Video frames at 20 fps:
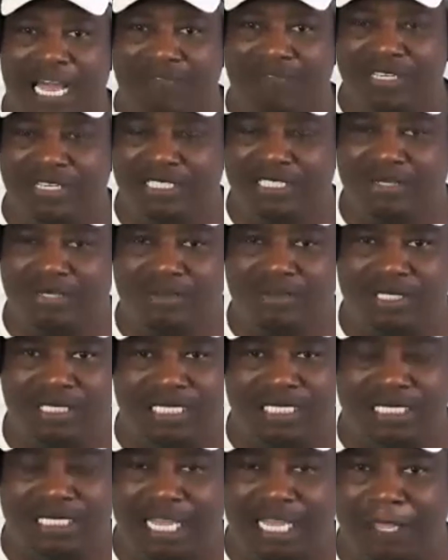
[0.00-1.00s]
into it
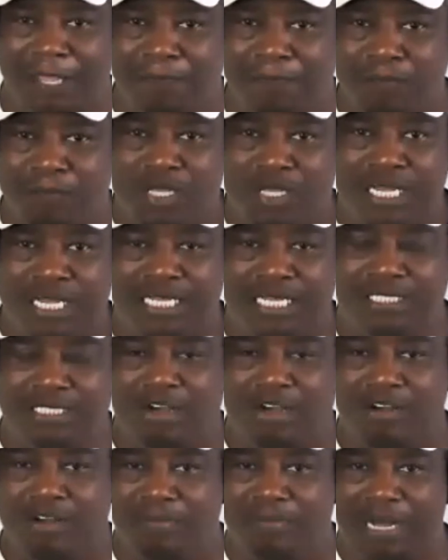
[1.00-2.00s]
today and
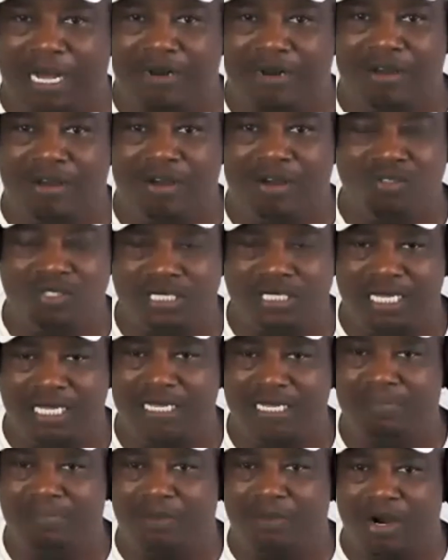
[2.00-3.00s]
talk about
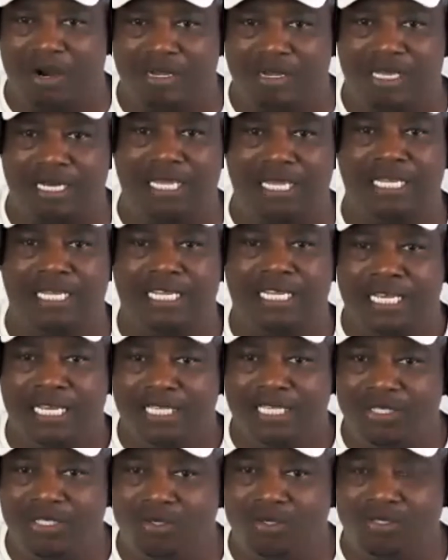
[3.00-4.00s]
wholesaling, marketing,
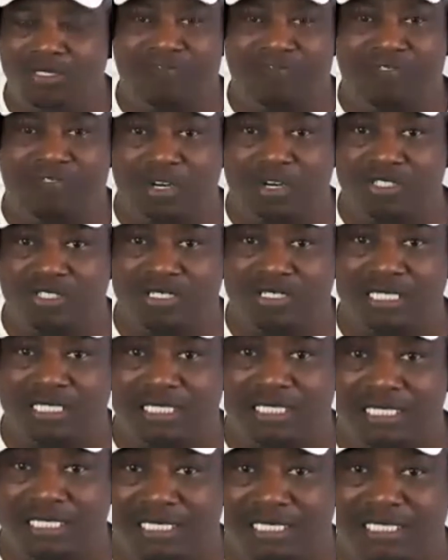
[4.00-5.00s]
using virtual
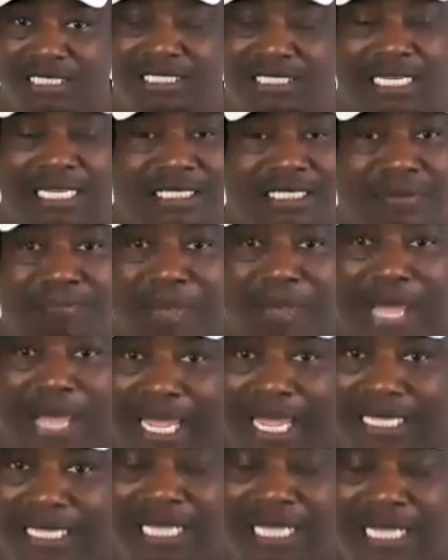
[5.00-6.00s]
assistants. That's the
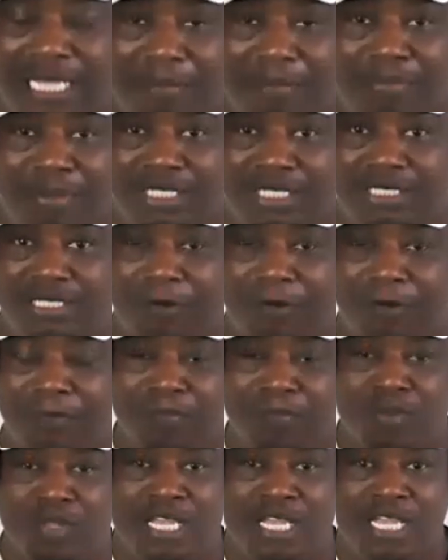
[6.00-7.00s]
main topic. So
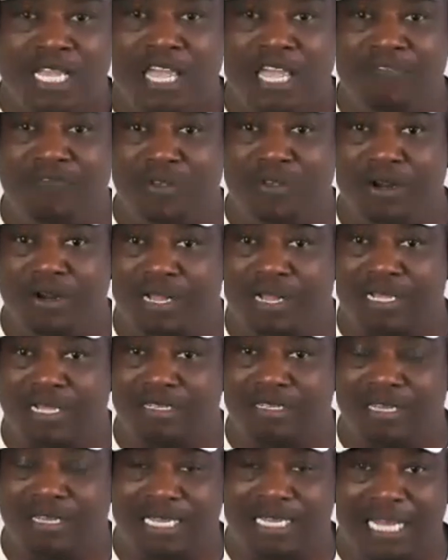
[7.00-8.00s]
if you're
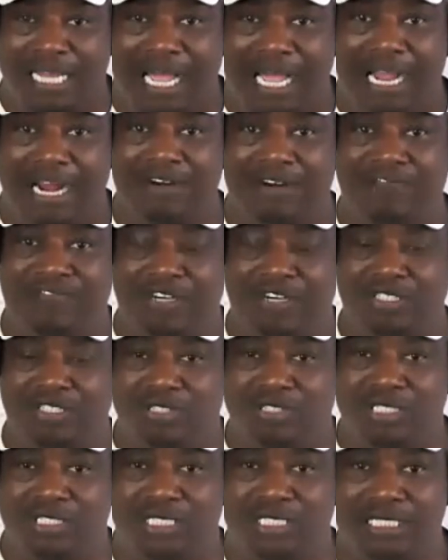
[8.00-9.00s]
looking to hire virtual
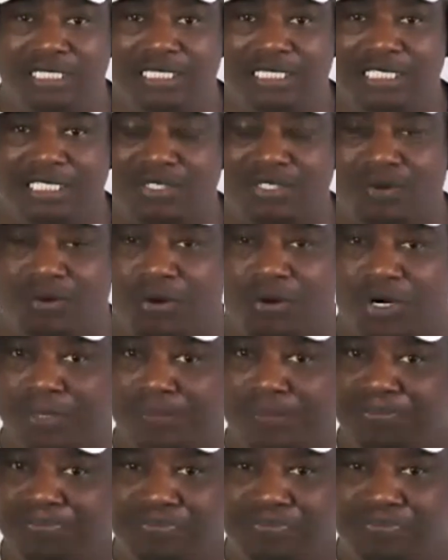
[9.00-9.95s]
assistants, or